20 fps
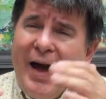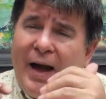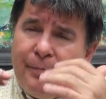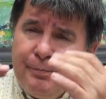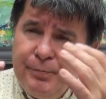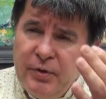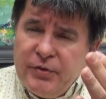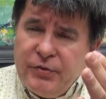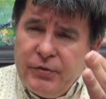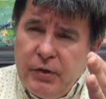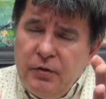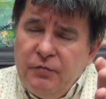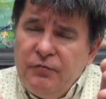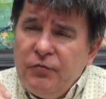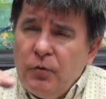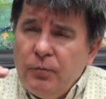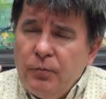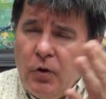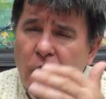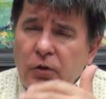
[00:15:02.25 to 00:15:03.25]
apathy
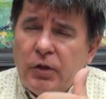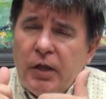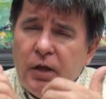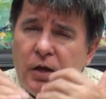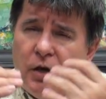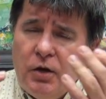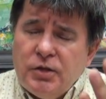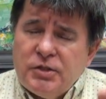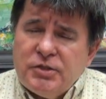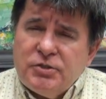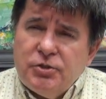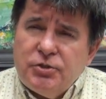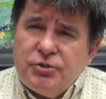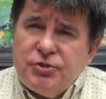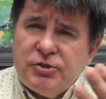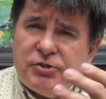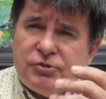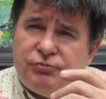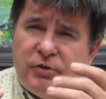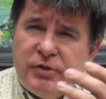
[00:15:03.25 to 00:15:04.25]
from oligarchs
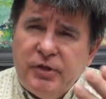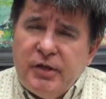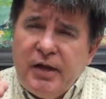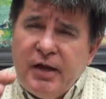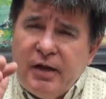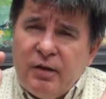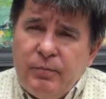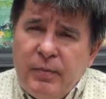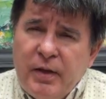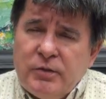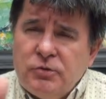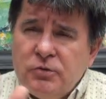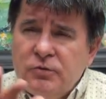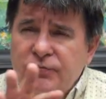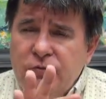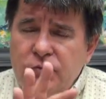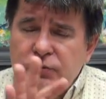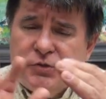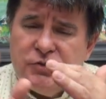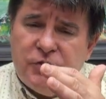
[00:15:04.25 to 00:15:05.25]
such as Rinat
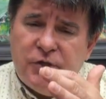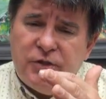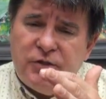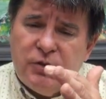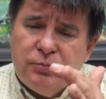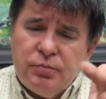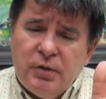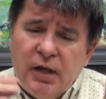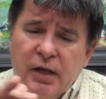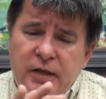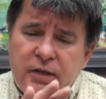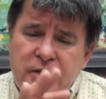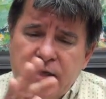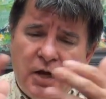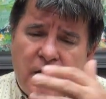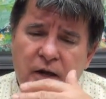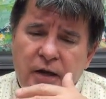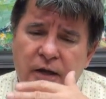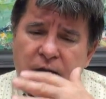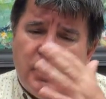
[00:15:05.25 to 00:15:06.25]
Akhmetov, who turned a blind
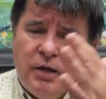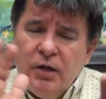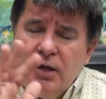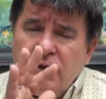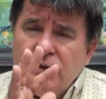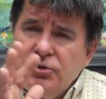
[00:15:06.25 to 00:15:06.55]
eye,